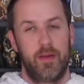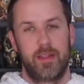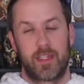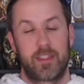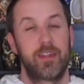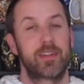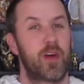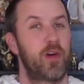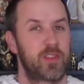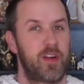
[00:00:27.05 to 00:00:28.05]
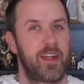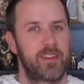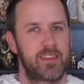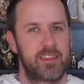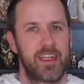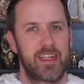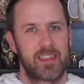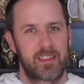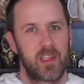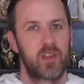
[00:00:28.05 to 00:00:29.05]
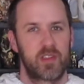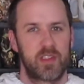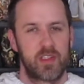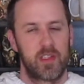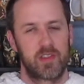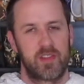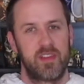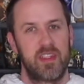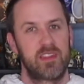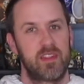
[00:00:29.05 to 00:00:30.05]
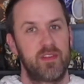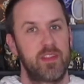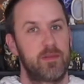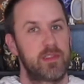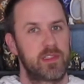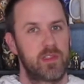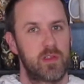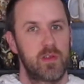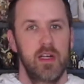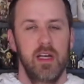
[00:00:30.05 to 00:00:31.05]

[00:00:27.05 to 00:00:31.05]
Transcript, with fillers: as the series goes on, I should say, it gets closer to those events of the original